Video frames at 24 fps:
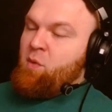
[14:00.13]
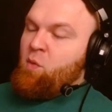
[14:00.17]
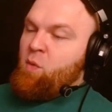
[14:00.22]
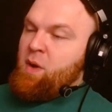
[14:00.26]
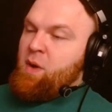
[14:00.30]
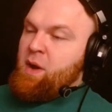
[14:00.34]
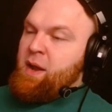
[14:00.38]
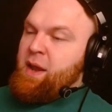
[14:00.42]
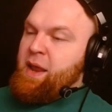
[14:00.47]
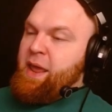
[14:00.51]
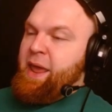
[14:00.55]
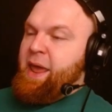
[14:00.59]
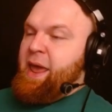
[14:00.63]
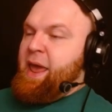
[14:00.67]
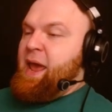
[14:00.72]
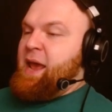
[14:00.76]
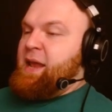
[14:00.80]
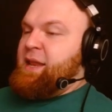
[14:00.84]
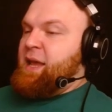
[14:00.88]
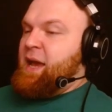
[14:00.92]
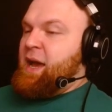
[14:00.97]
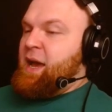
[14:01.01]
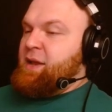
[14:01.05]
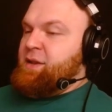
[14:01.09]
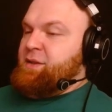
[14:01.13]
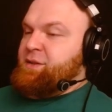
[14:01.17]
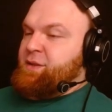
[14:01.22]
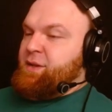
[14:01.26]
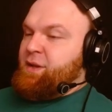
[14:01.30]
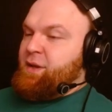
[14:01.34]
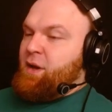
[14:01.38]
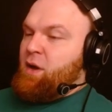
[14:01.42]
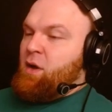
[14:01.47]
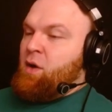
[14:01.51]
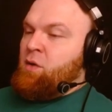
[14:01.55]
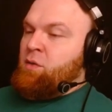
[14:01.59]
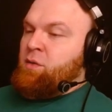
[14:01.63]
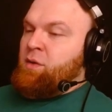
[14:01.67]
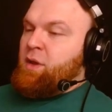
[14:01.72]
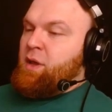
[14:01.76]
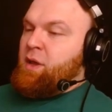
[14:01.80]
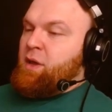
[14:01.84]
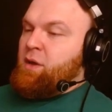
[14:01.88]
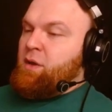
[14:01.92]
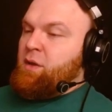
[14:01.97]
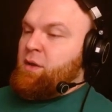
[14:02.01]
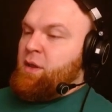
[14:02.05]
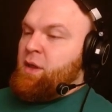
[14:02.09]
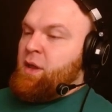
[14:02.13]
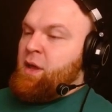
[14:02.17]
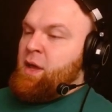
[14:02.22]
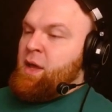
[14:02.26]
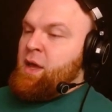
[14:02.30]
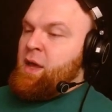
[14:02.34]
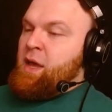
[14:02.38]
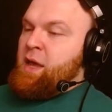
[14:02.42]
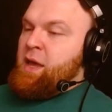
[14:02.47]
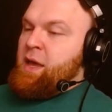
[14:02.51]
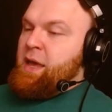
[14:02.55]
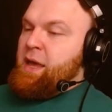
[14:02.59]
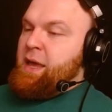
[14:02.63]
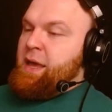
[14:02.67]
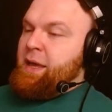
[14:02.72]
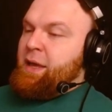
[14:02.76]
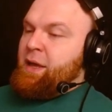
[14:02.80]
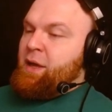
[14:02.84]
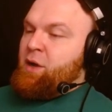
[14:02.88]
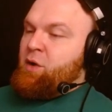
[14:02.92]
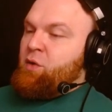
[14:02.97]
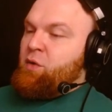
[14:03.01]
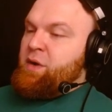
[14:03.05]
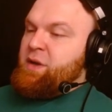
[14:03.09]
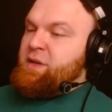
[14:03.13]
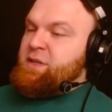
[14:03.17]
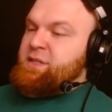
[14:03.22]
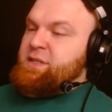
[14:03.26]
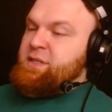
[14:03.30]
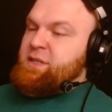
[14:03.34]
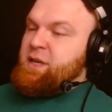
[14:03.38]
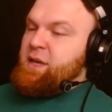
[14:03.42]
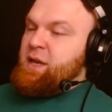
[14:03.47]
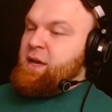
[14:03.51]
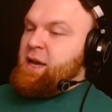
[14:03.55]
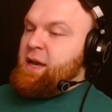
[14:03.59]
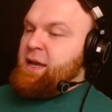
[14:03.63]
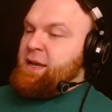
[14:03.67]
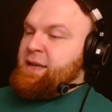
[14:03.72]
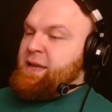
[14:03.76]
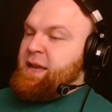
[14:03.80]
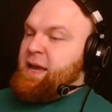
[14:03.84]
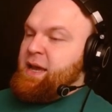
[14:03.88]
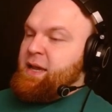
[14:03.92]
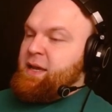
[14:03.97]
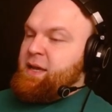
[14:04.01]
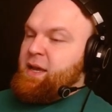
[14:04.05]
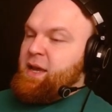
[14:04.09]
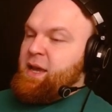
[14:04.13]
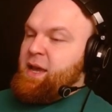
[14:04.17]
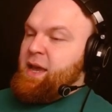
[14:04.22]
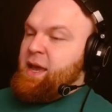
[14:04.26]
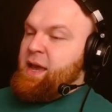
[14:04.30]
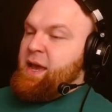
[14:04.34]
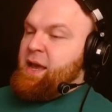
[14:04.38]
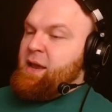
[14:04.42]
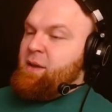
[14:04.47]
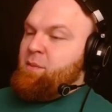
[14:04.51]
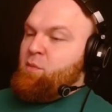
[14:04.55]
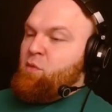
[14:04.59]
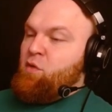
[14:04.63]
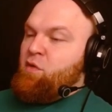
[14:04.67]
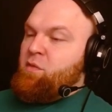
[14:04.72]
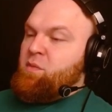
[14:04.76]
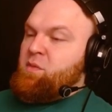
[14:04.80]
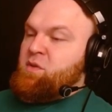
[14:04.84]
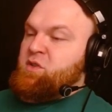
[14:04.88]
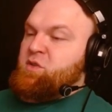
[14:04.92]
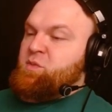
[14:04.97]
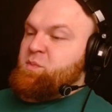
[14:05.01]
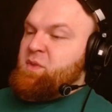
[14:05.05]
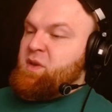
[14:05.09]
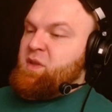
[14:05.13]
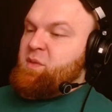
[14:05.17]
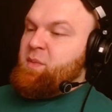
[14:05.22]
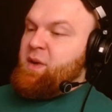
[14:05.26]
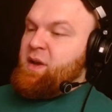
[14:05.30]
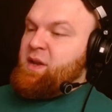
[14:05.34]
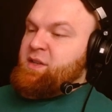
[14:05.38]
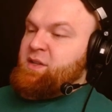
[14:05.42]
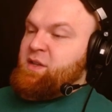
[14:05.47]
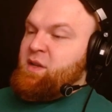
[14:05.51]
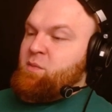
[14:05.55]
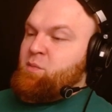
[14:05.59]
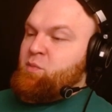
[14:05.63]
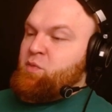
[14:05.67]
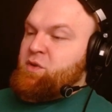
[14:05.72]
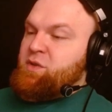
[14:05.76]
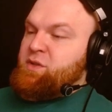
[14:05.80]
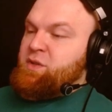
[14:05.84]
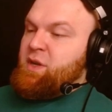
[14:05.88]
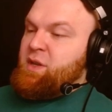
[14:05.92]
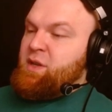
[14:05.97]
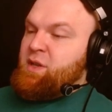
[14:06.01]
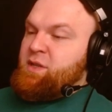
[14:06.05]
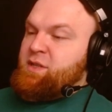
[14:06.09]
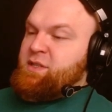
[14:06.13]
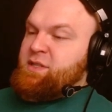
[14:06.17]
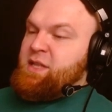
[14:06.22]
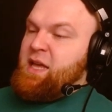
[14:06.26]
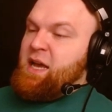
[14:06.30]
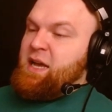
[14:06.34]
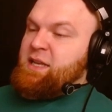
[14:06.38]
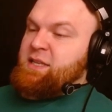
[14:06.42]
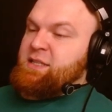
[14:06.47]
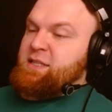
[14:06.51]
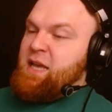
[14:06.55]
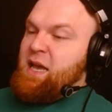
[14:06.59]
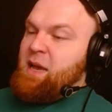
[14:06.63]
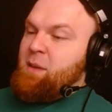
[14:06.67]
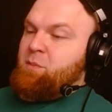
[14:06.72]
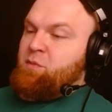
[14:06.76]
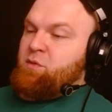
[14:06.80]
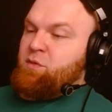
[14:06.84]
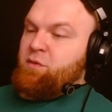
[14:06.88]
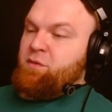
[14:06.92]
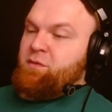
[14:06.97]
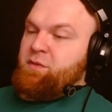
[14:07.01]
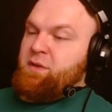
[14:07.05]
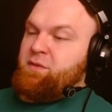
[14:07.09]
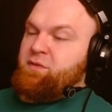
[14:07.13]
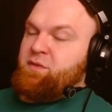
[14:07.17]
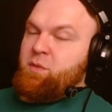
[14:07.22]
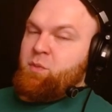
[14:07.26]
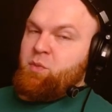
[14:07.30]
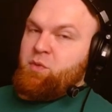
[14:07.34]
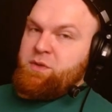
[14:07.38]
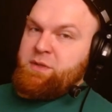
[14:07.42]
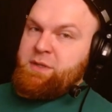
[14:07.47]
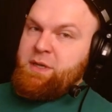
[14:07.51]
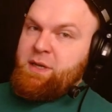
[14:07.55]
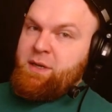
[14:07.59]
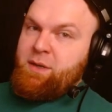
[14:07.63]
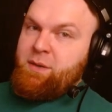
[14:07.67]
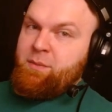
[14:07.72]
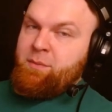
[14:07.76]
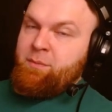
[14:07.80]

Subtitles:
1, Headhunting. On kill, increase attack and movement speed by 10%, stacks up to 50%.